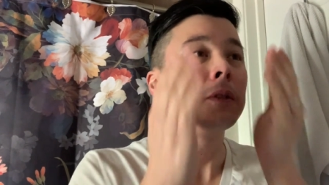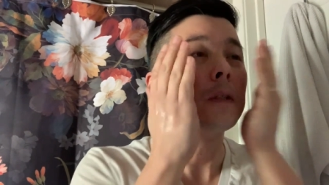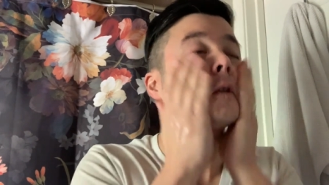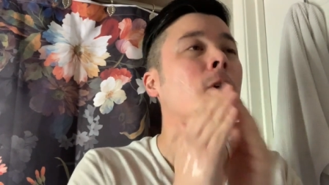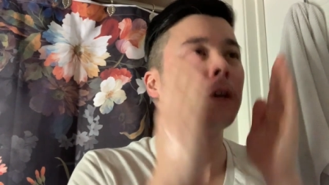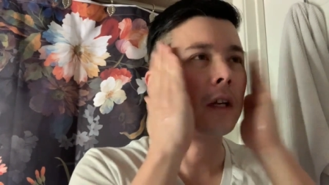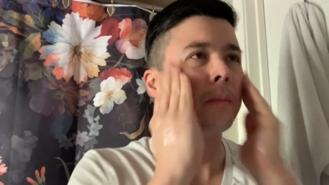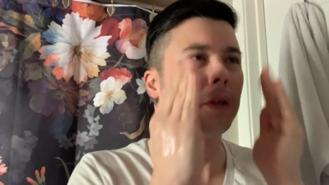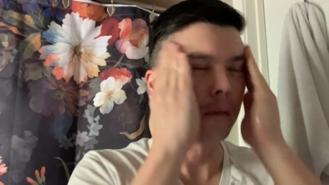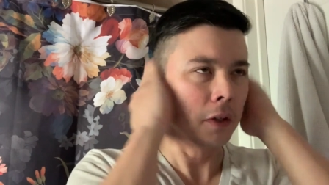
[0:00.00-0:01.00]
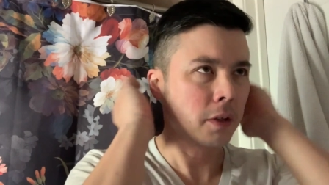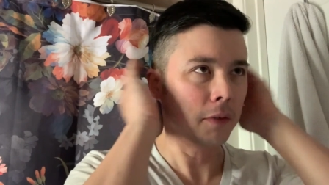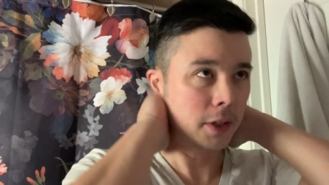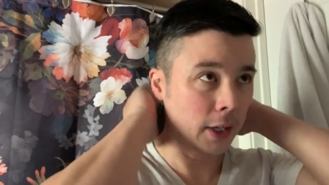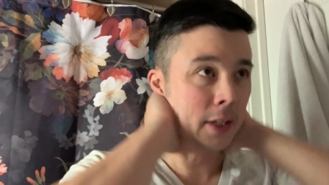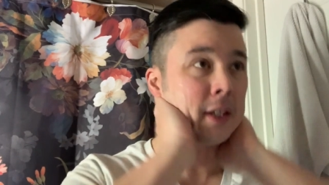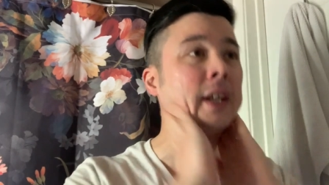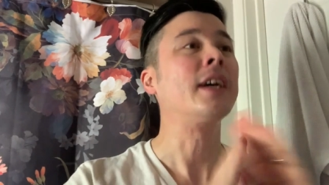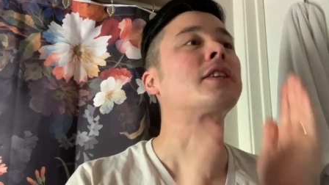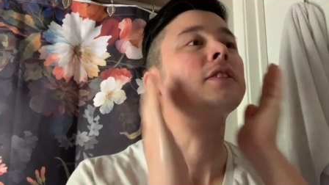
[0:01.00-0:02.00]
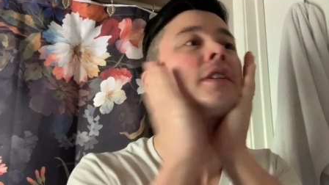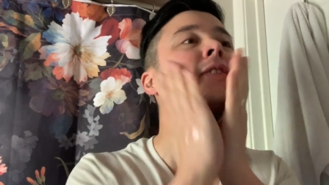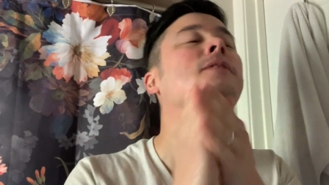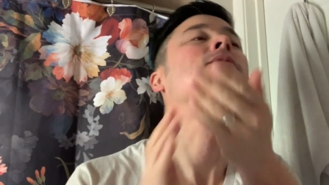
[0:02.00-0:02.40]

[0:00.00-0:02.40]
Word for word: This is all going to be really redundant actually